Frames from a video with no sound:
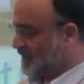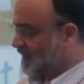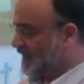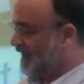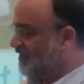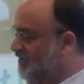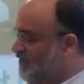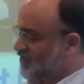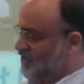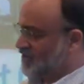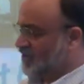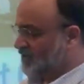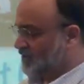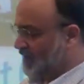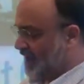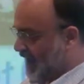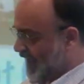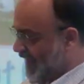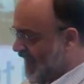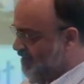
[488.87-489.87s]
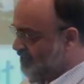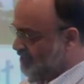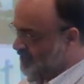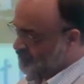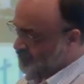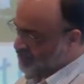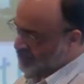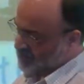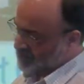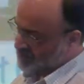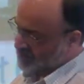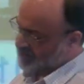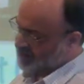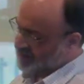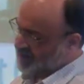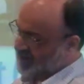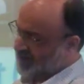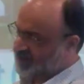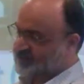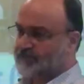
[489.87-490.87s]
Get on to how it works in a
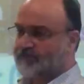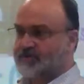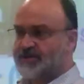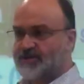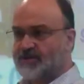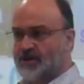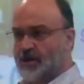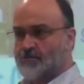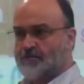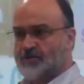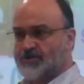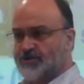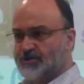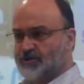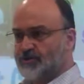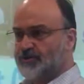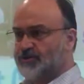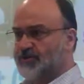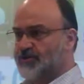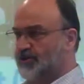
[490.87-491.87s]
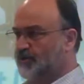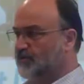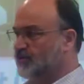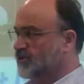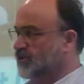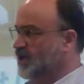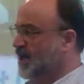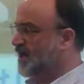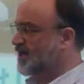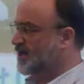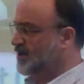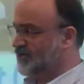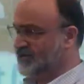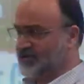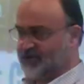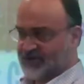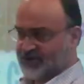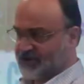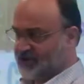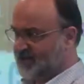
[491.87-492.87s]
second, but it's an open source tool chain
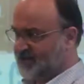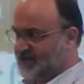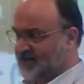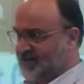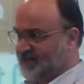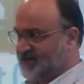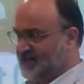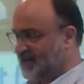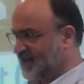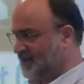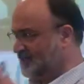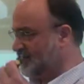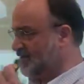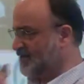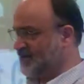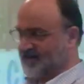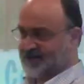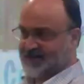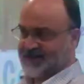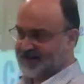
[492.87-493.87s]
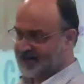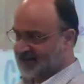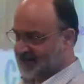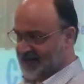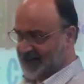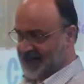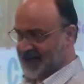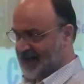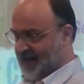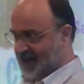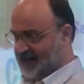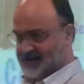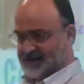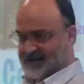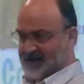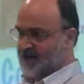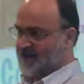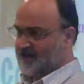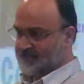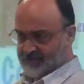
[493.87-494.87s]
using GCC with an IDE and
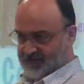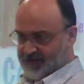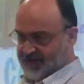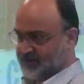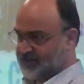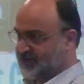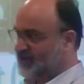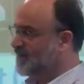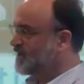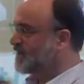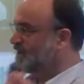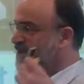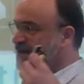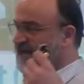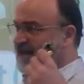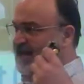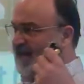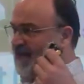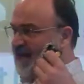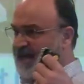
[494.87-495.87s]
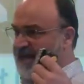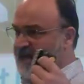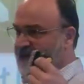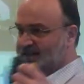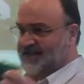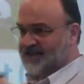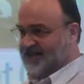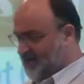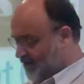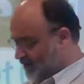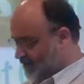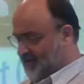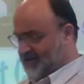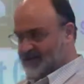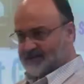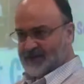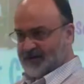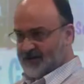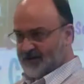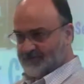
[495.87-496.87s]
libraries and a
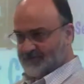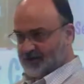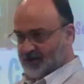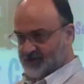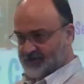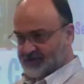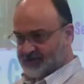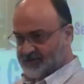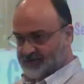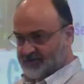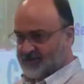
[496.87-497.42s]
USB upload.